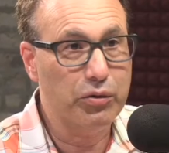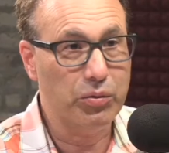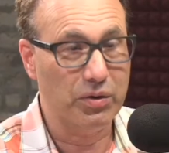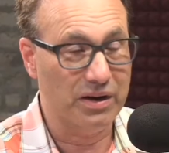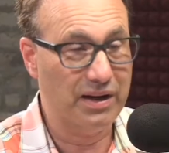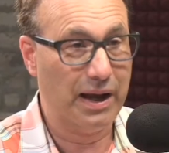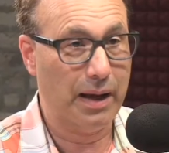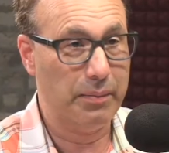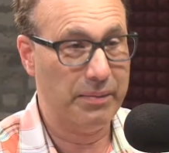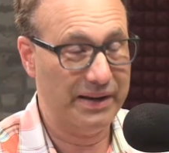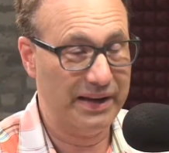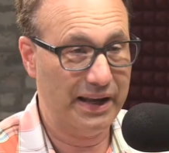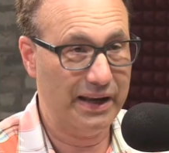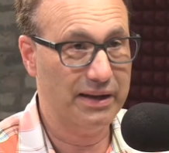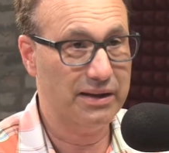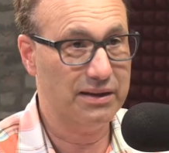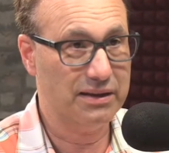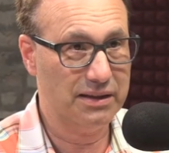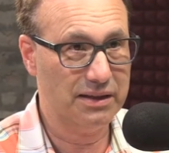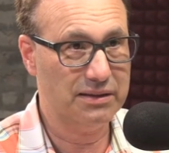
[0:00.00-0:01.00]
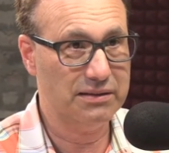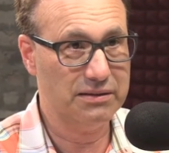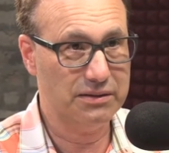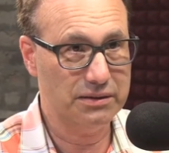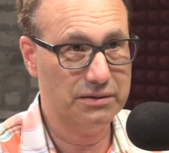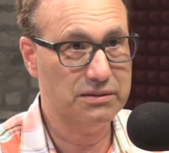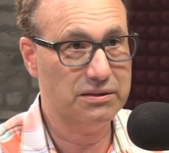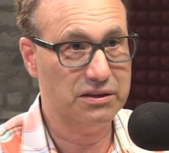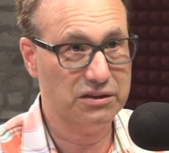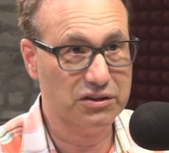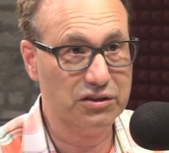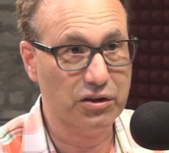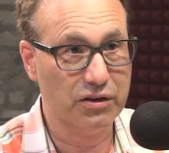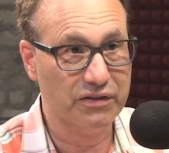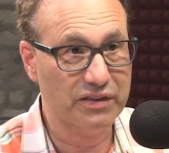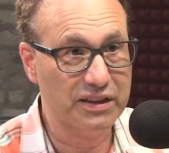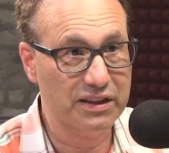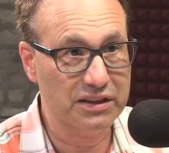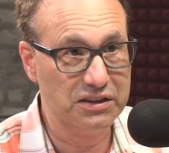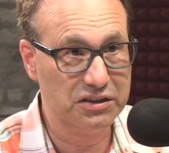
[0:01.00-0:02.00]
were nominated, and
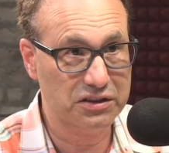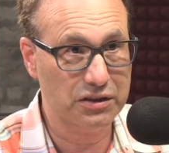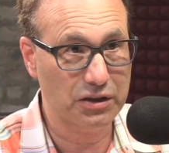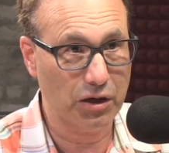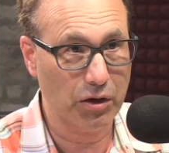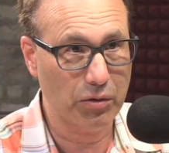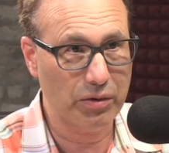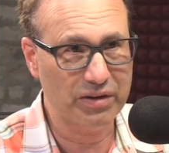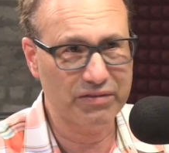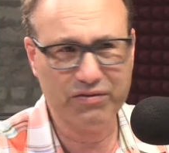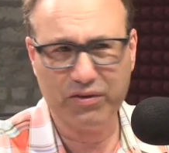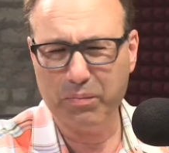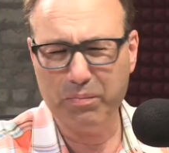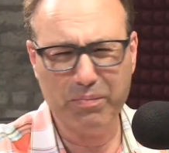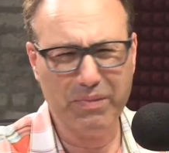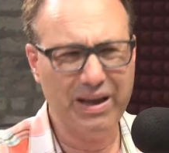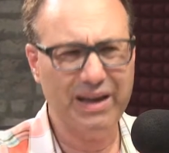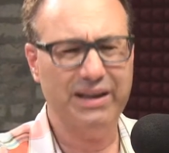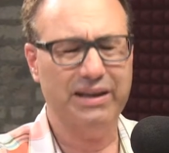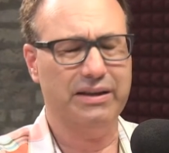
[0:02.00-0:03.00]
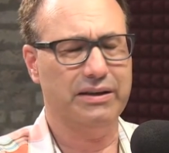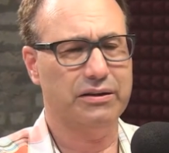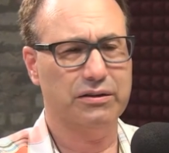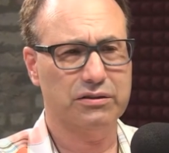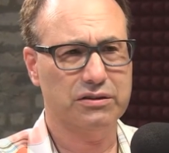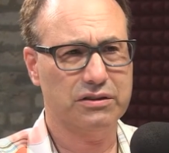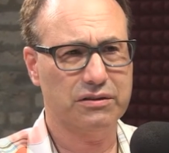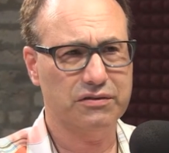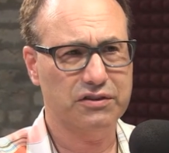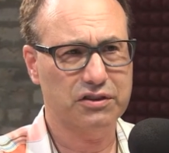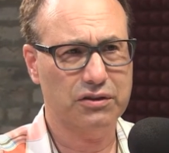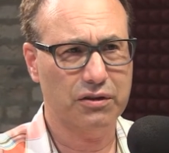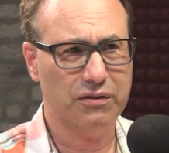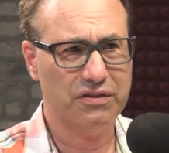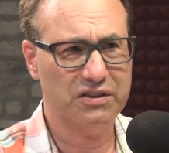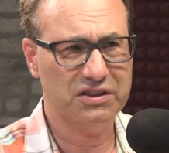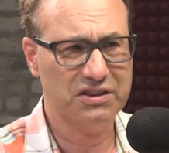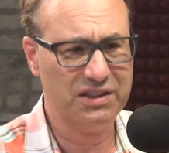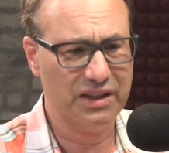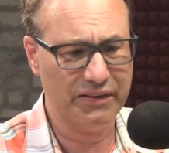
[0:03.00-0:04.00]
deservedly so, and for many years of
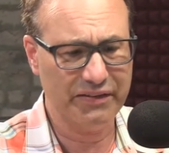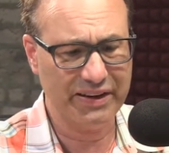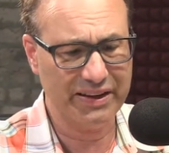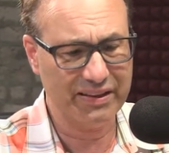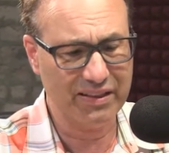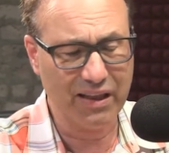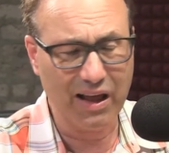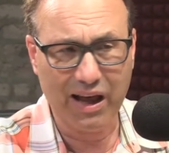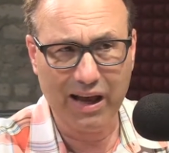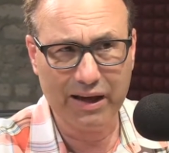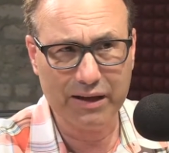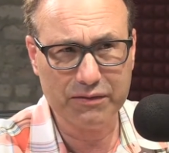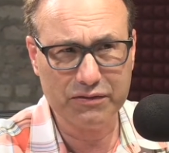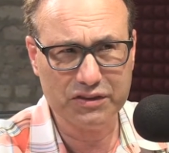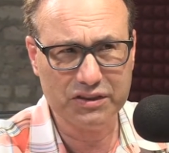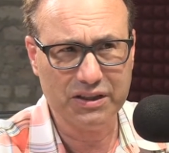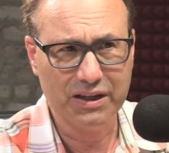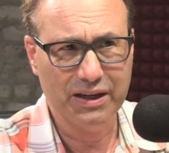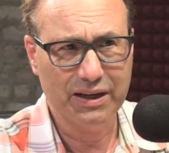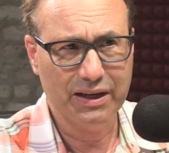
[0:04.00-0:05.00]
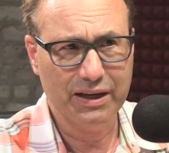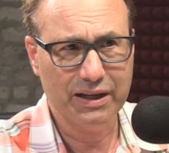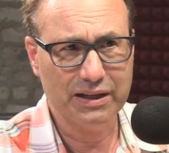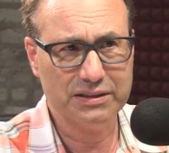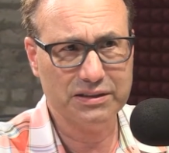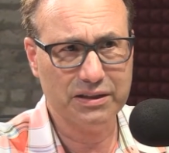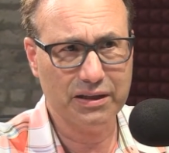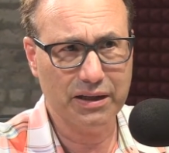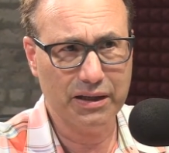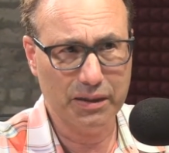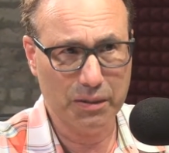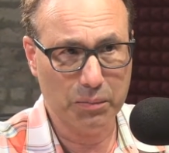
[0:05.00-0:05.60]
service saving lives as an